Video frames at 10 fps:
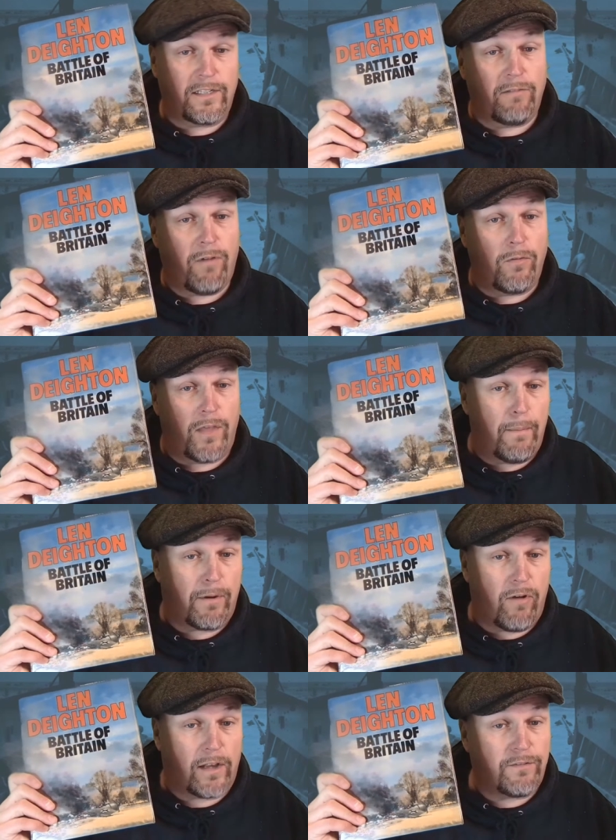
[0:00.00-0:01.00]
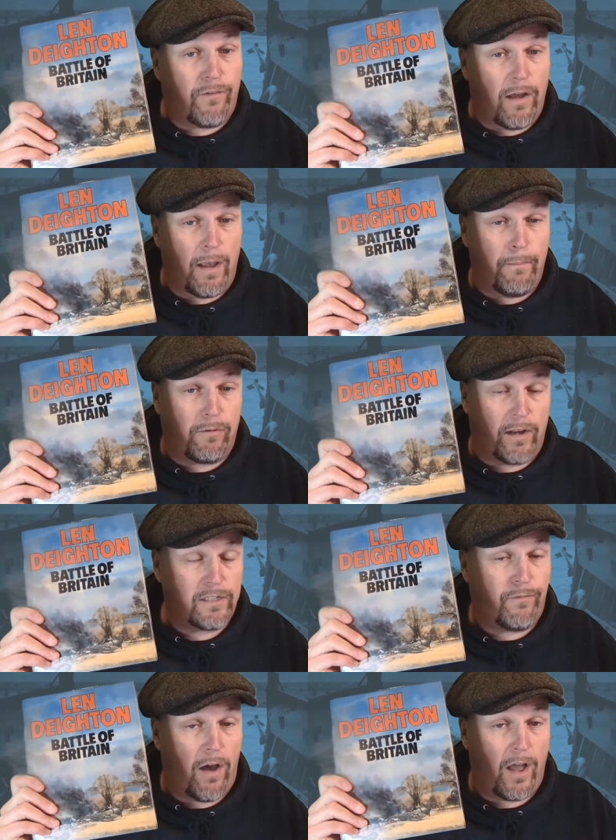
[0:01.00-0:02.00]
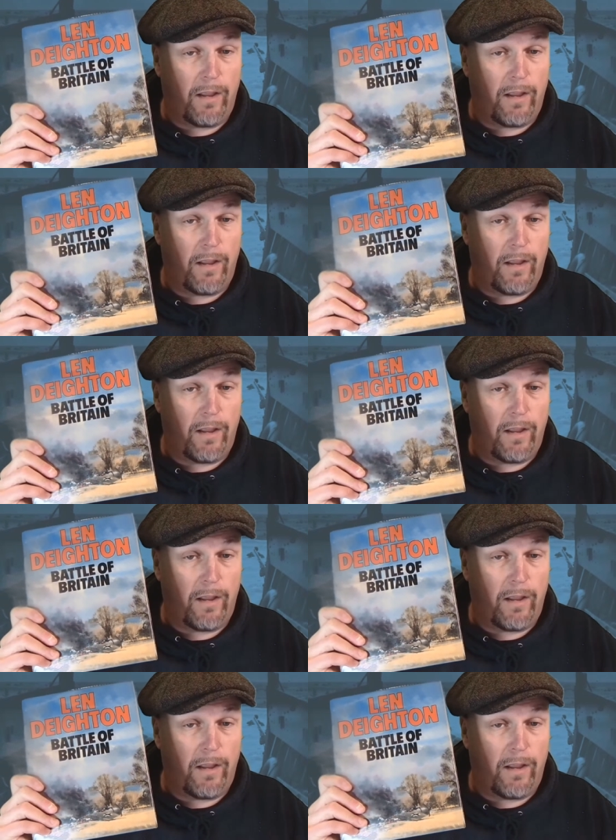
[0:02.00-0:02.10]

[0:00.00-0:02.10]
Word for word: he wrote the Ipcress file.